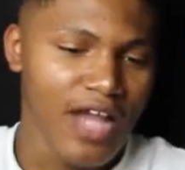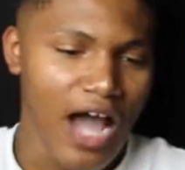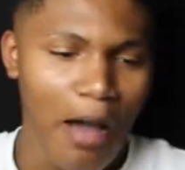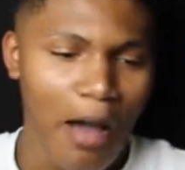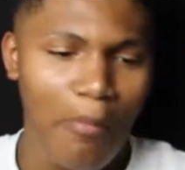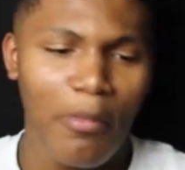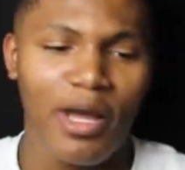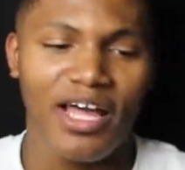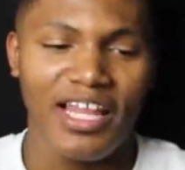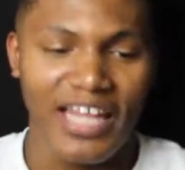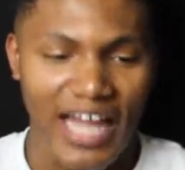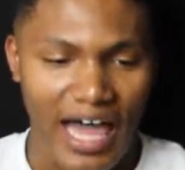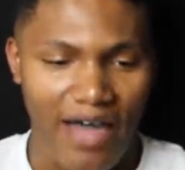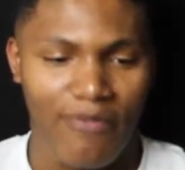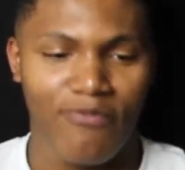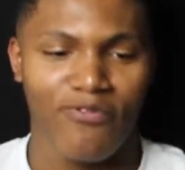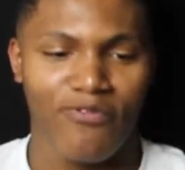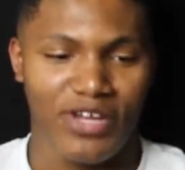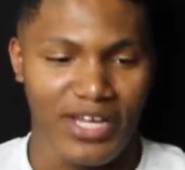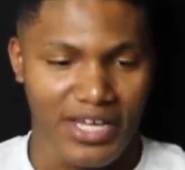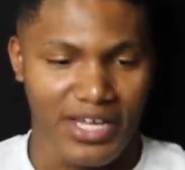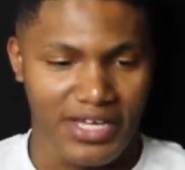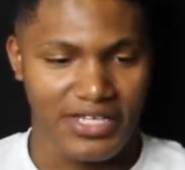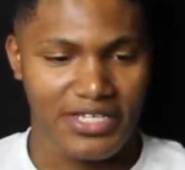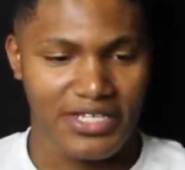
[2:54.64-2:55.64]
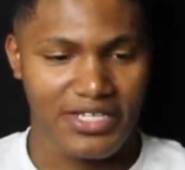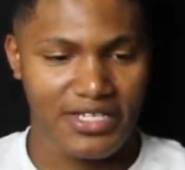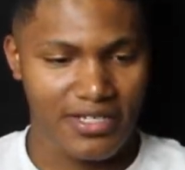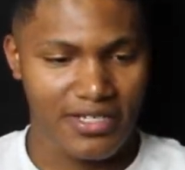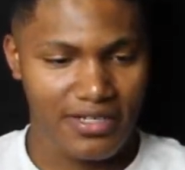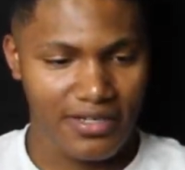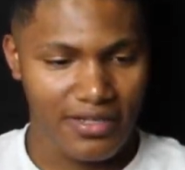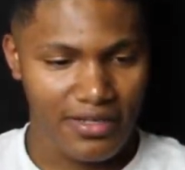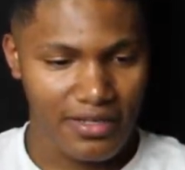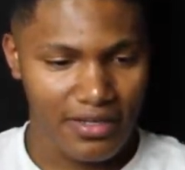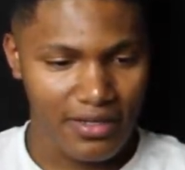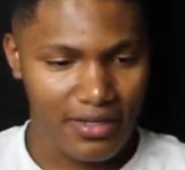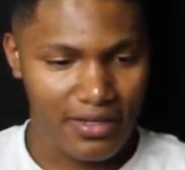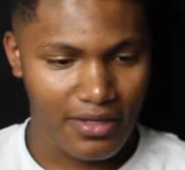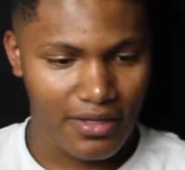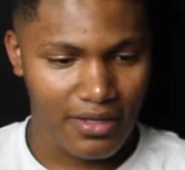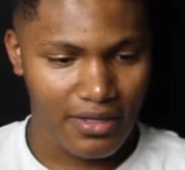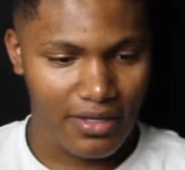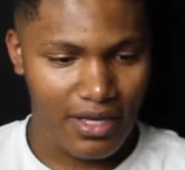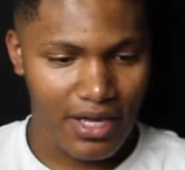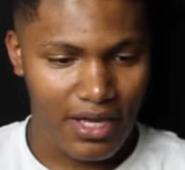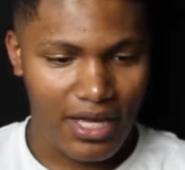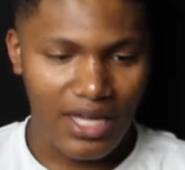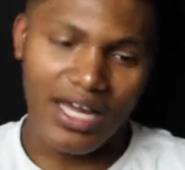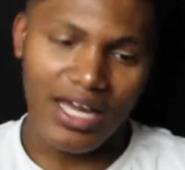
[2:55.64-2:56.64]
I'ma clap for this.
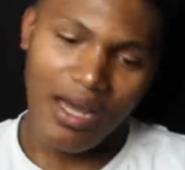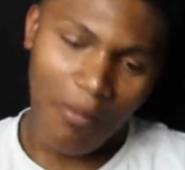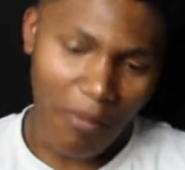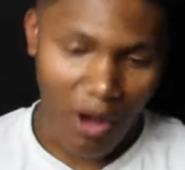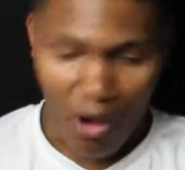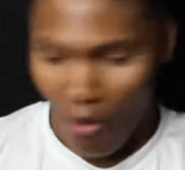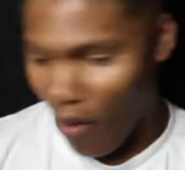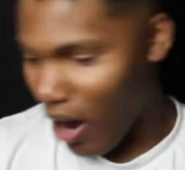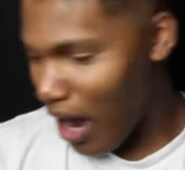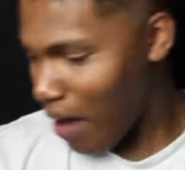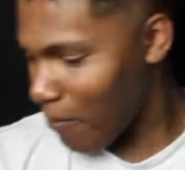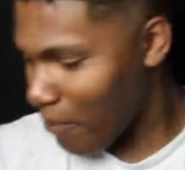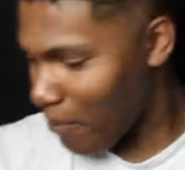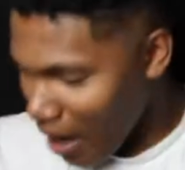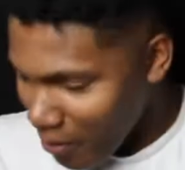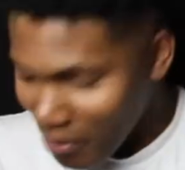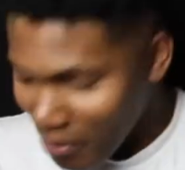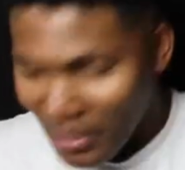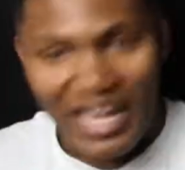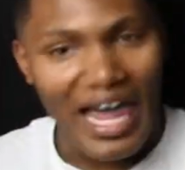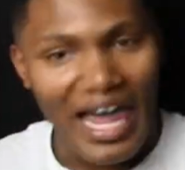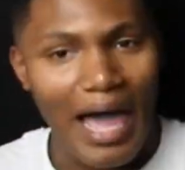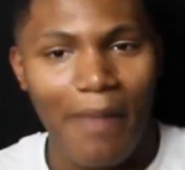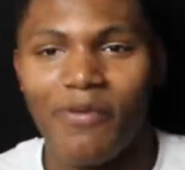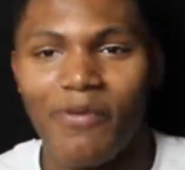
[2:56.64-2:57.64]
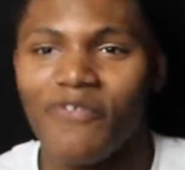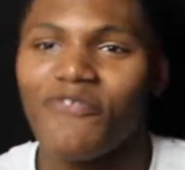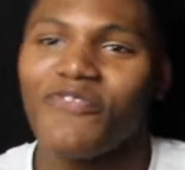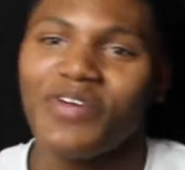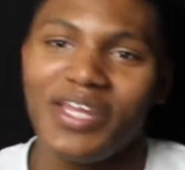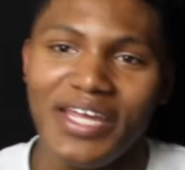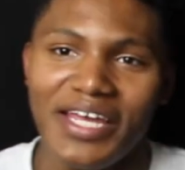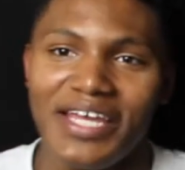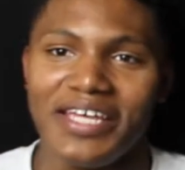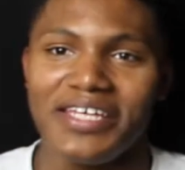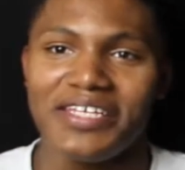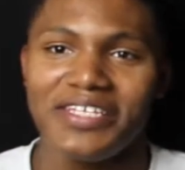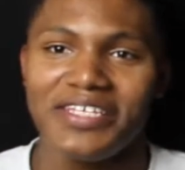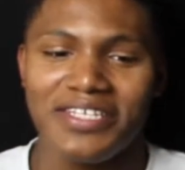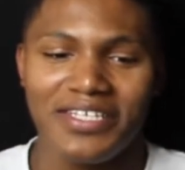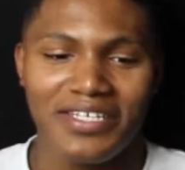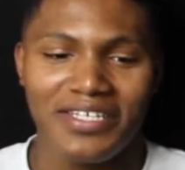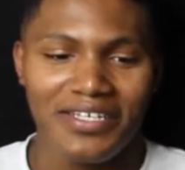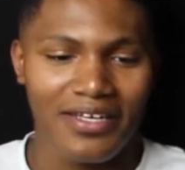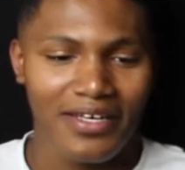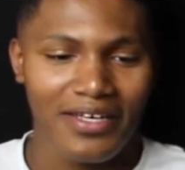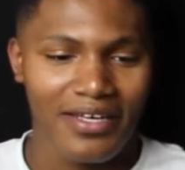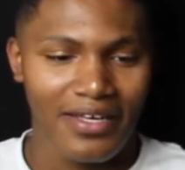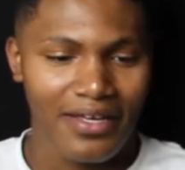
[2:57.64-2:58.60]
Come on, I'm clapping for this.